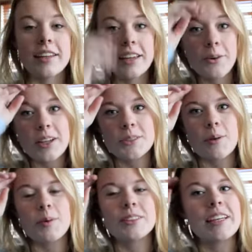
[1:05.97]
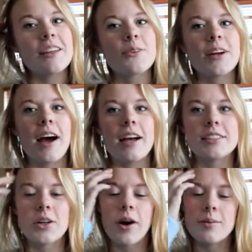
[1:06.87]
the EOS Rebel T3i,
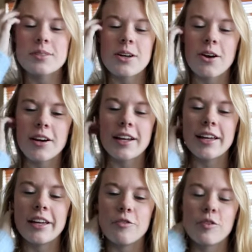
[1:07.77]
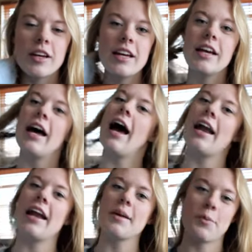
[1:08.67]
so I'm sorry if
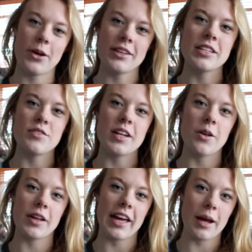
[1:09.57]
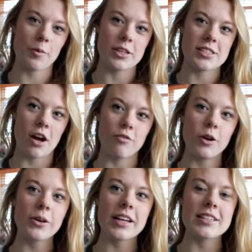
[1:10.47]
at any point in this video the camera is not
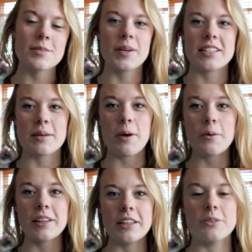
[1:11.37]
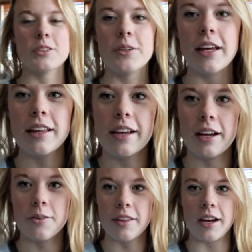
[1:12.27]
focused because I'm not really used to it yet. Like,
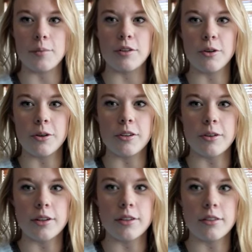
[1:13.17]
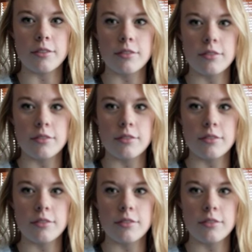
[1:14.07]
I don't think I'm in focus right now